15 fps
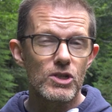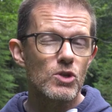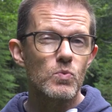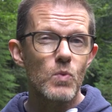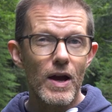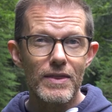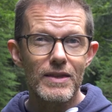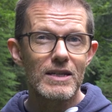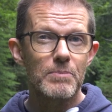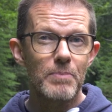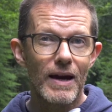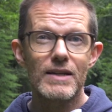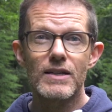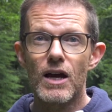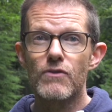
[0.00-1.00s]
is where the
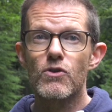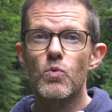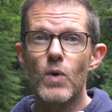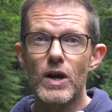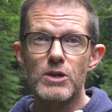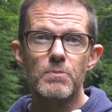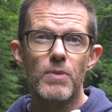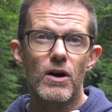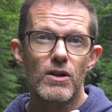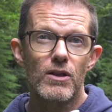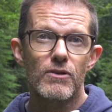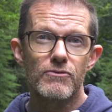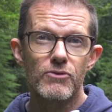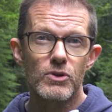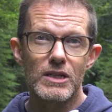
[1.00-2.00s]
debate over which part of
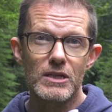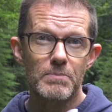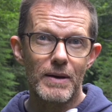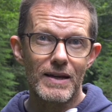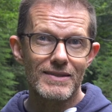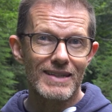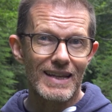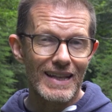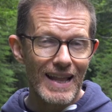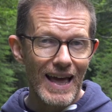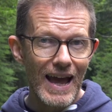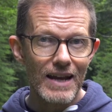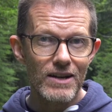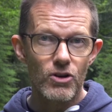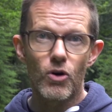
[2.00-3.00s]
the foot it's best to
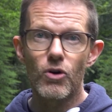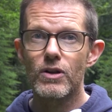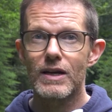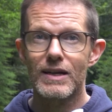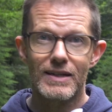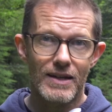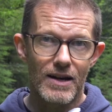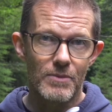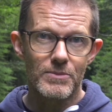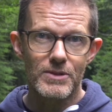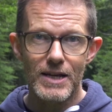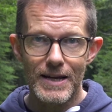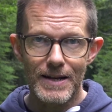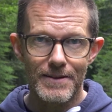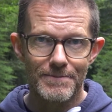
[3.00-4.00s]
land on comes
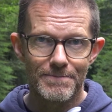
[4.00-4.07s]
in.